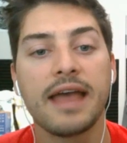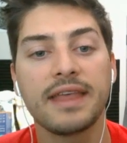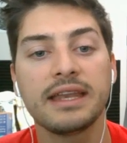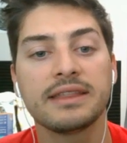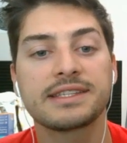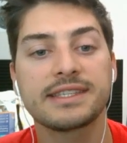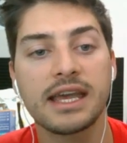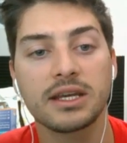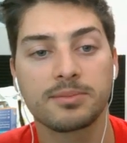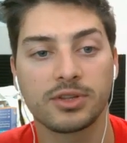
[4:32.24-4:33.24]
And then in the
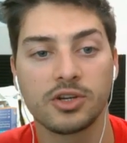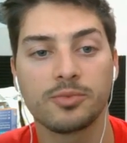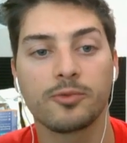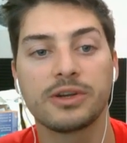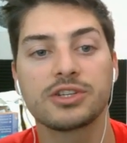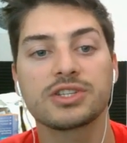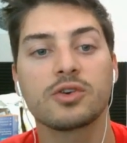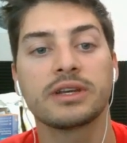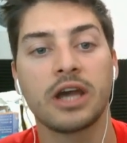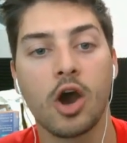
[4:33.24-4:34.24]
setup loop, we're just
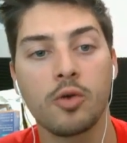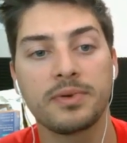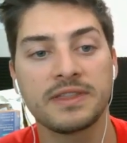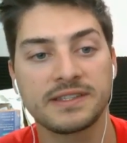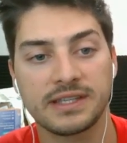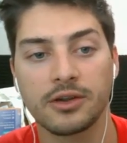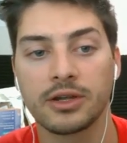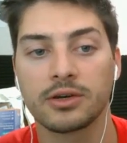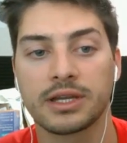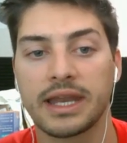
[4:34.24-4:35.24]
going to open the
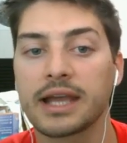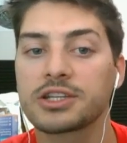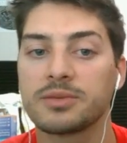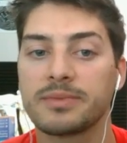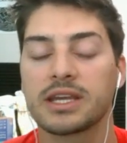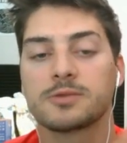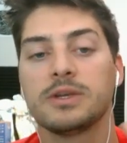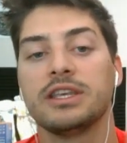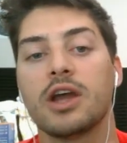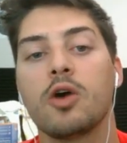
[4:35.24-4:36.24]
serial connection because
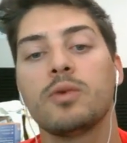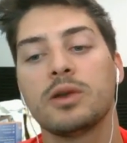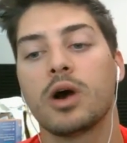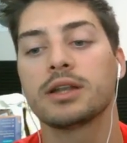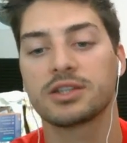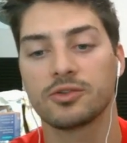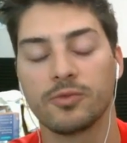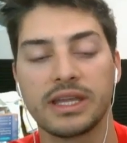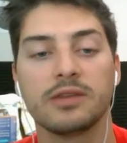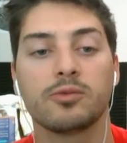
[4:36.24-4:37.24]
we know we want to
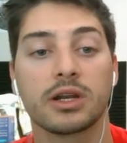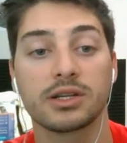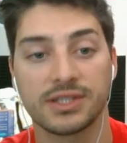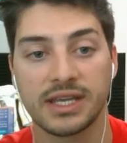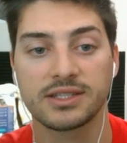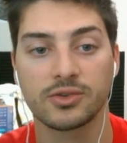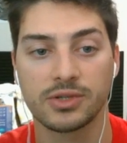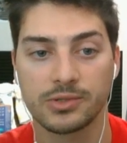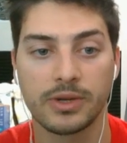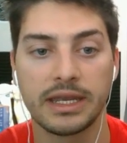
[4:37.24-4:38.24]
read what our sensor
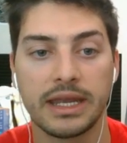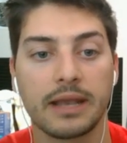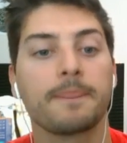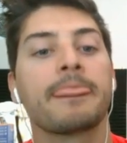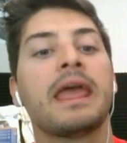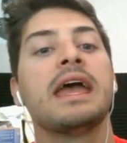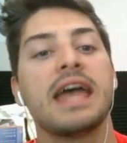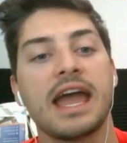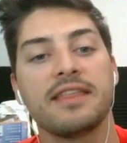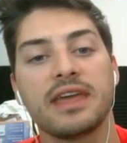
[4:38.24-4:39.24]
is reading.
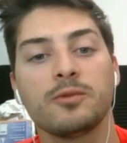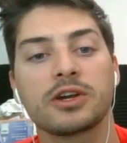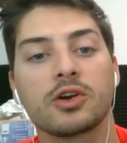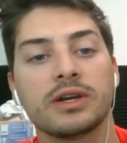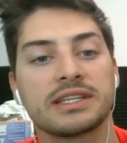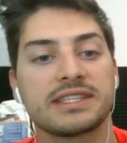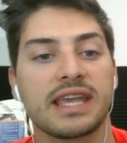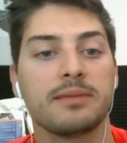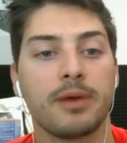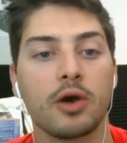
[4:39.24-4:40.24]
And then we're going to
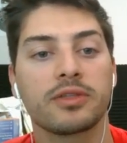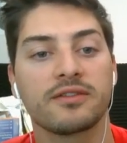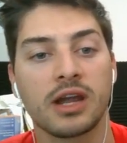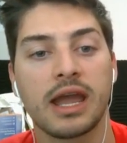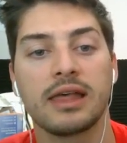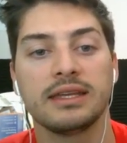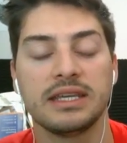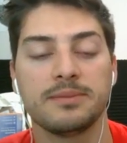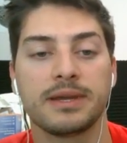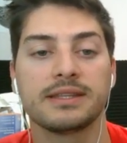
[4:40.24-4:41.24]
set both of our
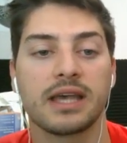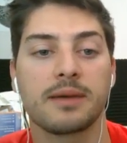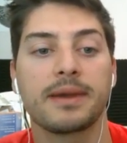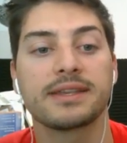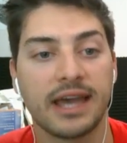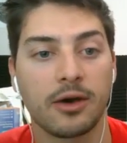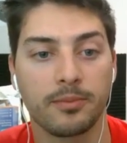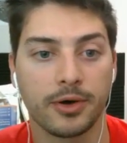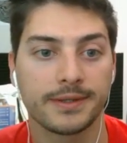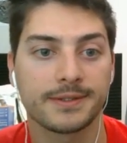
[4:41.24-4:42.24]
LED pins up as
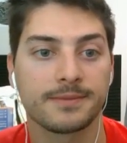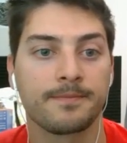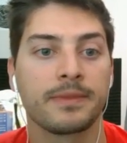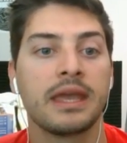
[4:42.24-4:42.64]
outputs.